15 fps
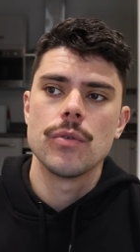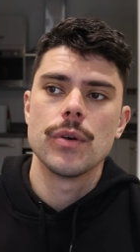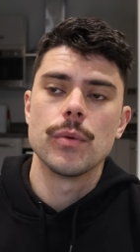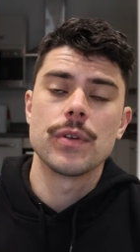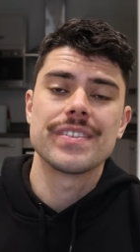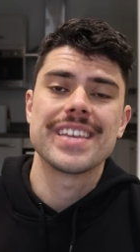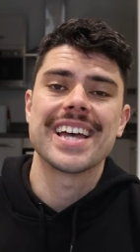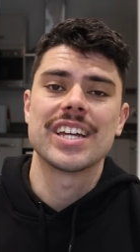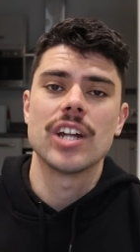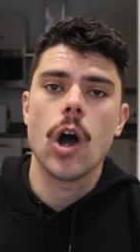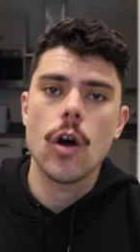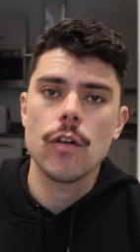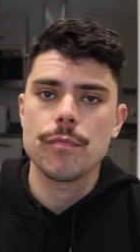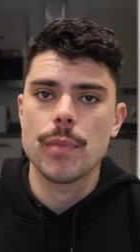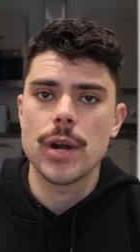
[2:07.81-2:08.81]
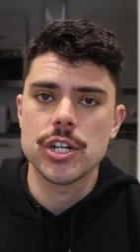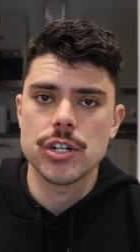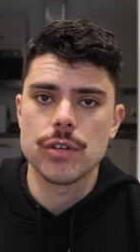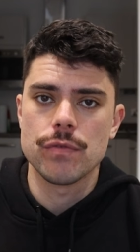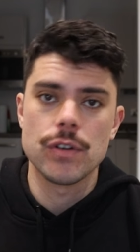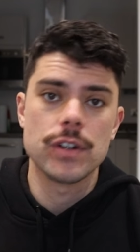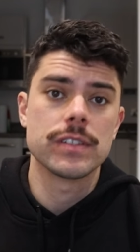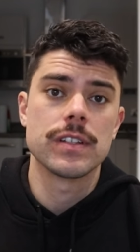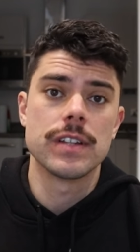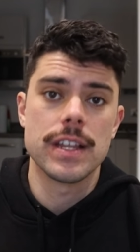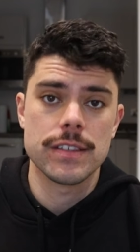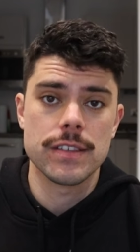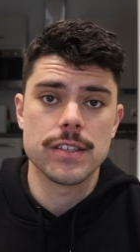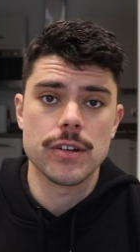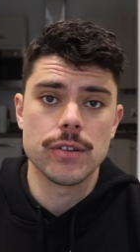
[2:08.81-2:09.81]
it would have taken off pressure for us to
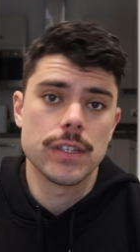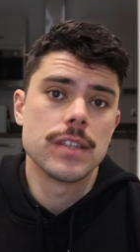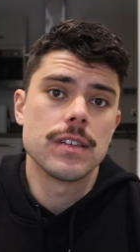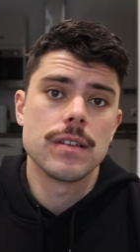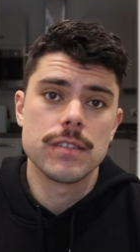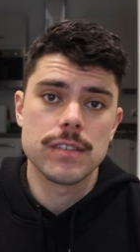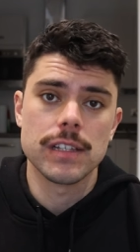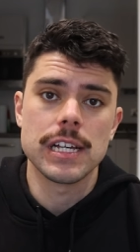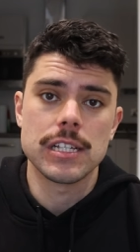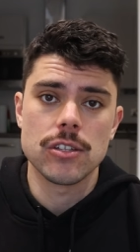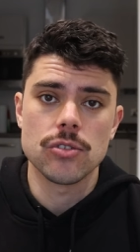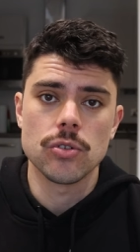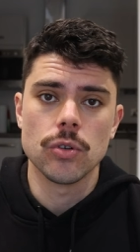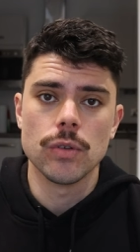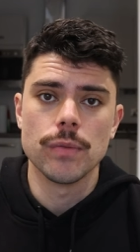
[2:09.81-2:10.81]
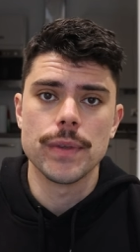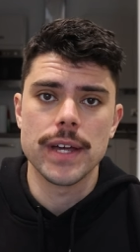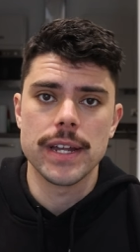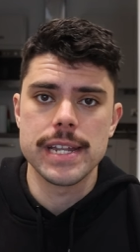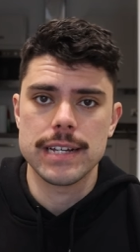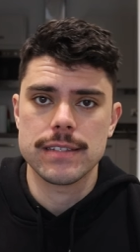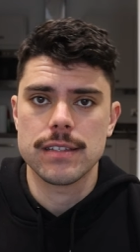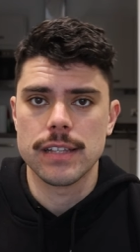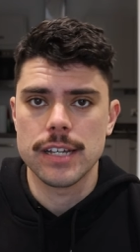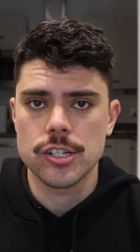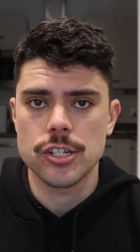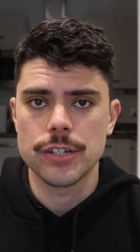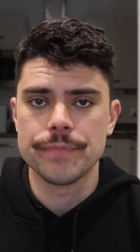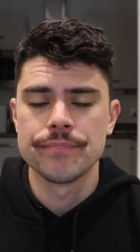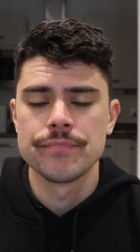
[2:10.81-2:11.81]
necessarily select at all with our next
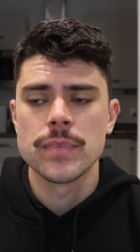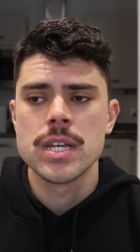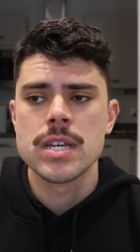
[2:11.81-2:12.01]
selection.